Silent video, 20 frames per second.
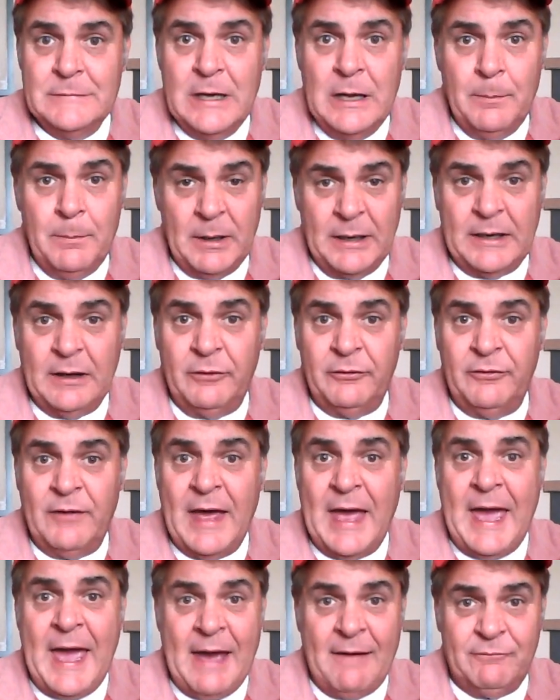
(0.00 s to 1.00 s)
because
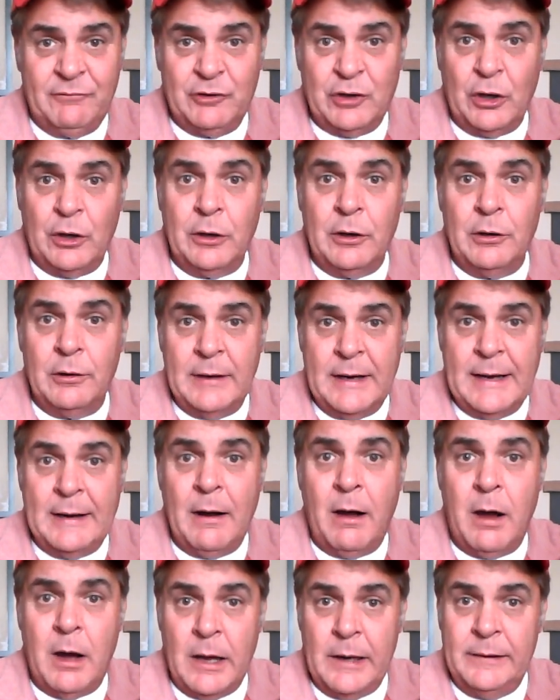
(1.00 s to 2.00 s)
they have turned it
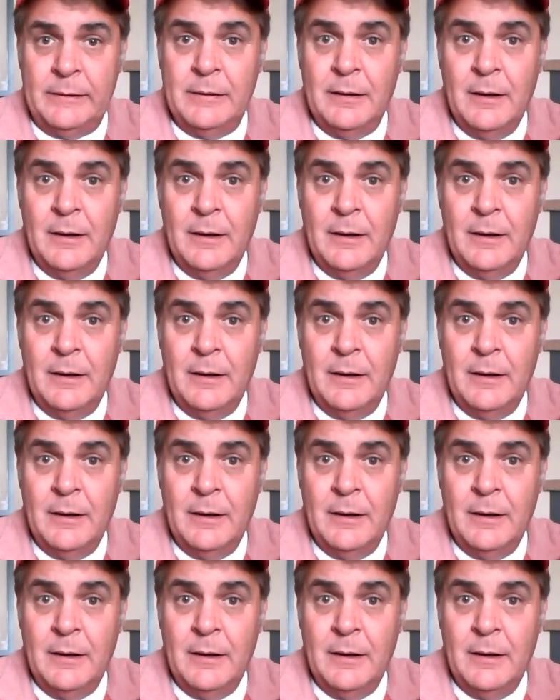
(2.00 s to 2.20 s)
on.